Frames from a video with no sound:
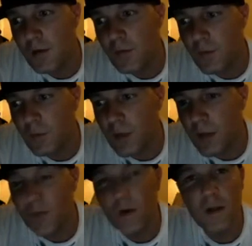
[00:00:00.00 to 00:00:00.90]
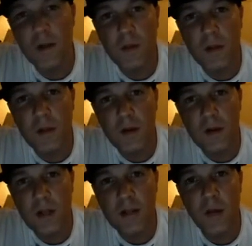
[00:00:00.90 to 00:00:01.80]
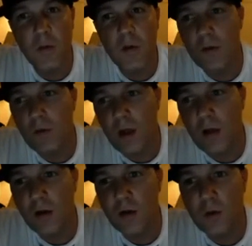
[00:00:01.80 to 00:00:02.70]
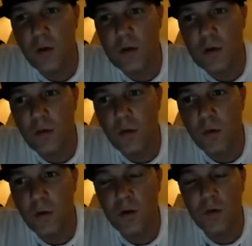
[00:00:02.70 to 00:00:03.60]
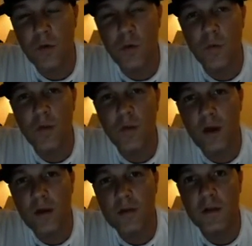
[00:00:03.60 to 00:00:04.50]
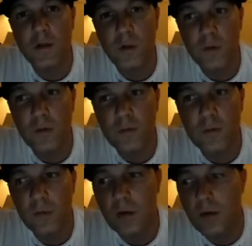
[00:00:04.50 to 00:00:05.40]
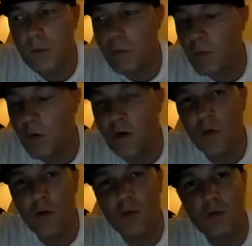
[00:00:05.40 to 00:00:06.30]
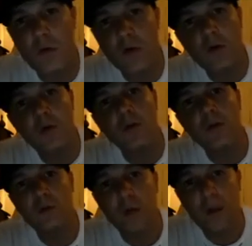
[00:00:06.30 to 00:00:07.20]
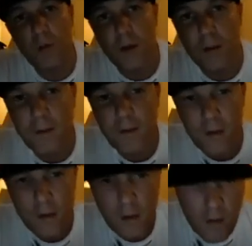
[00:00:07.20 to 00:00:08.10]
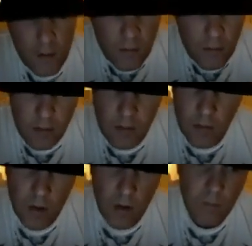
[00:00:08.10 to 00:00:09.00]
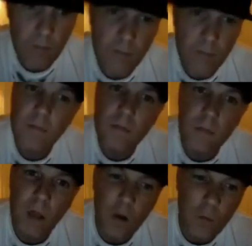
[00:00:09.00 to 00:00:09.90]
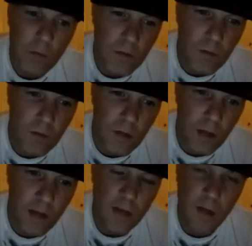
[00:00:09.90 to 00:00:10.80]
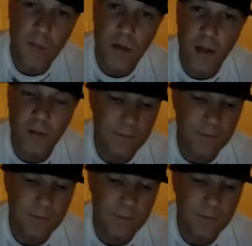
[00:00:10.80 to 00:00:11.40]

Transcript: We will definitely be there. And that's how we're going to route our U.S. tour. We're going to do it with us and you. We're going to promote our own tour and do it the right way. So um, I hope this was a nice update.